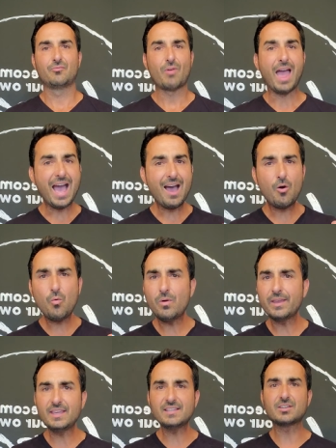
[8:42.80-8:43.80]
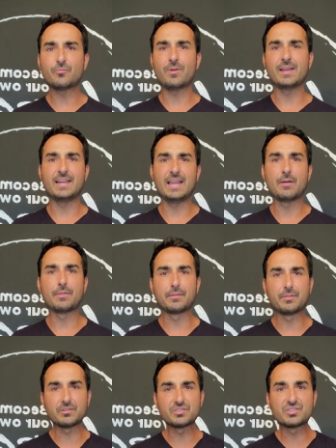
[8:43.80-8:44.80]
how is it right now that
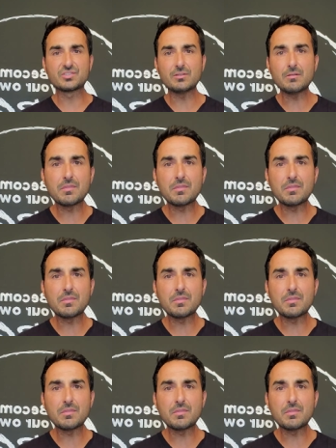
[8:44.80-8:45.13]
there's certain